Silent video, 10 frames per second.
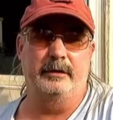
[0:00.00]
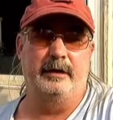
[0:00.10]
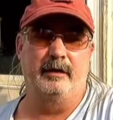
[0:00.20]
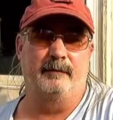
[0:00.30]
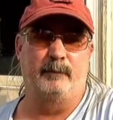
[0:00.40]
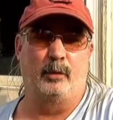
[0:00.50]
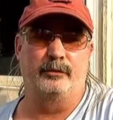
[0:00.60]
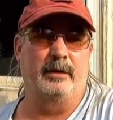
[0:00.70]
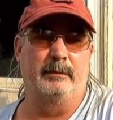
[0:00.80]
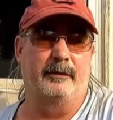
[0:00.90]
argue
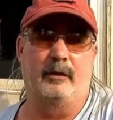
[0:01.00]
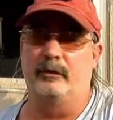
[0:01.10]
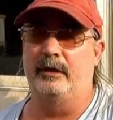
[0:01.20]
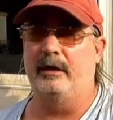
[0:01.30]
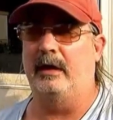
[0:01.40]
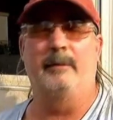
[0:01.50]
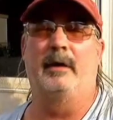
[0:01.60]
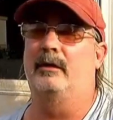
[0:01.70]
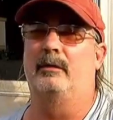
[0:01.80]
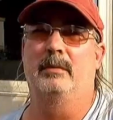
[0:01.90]
that Matt
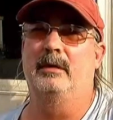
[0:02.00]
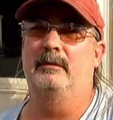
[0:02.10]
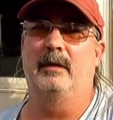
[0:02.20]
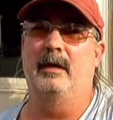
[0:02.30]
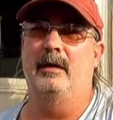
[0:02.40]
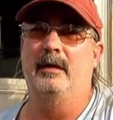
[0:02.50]
tried to go back